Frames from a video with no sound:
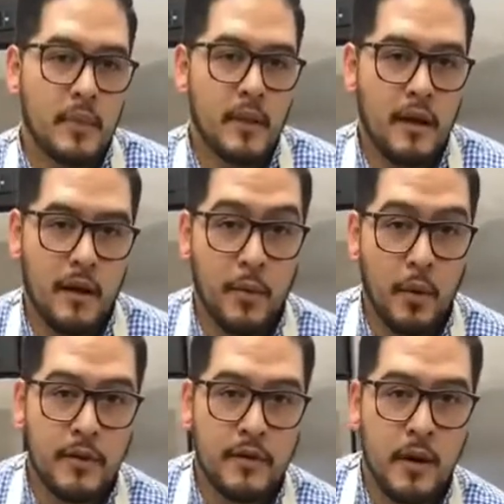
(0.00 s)
Helped
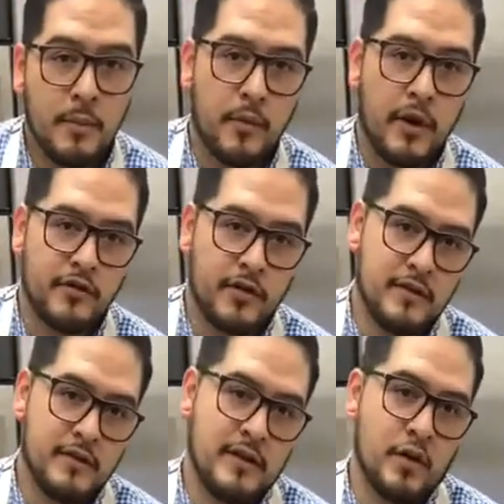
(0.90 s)
open a couple of
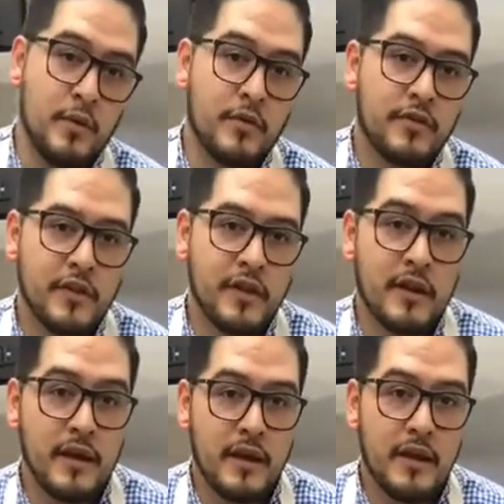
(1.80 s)
restaurants in Culver
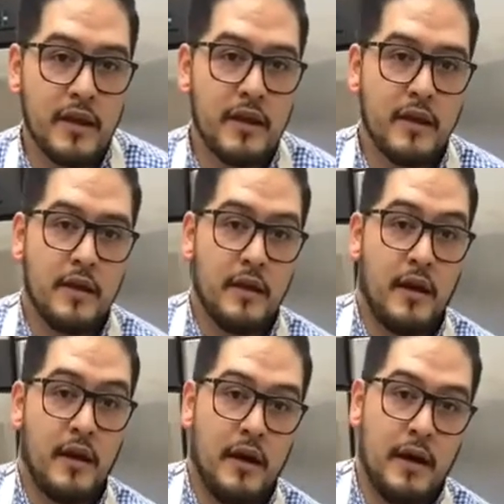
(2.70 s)
City, in